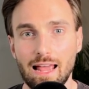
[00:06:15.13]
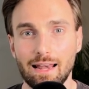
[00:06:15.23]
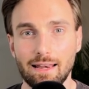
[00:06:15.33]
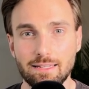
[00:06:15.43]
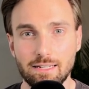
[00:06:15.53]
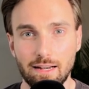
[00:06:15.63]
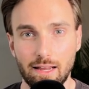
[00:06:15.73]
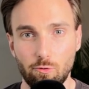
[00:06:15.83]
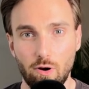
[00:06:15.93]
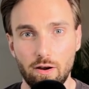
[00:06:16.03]
Let's
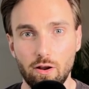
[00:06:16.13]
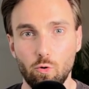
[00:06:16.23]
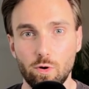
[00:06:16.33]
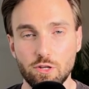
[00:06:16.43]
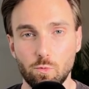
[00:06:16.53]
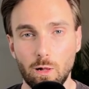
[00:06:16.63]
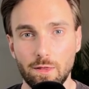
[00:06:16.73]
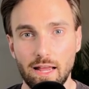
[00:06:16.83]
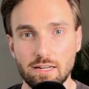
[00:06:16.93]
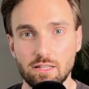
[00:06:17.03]
click run, which will
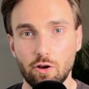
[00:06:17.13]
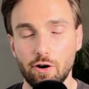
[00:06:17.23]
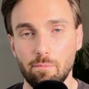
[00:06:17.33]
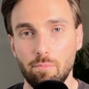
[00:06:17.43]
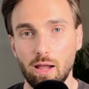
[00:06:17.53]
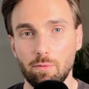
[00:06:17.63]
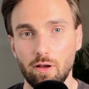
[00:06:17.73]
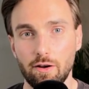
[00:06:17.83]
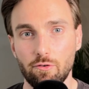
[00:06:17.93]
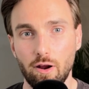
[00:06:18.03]
then start a
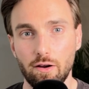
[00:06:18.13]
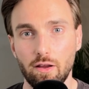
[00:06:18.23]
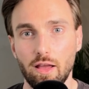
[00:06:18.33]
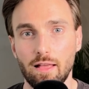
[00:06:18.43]
pipeline run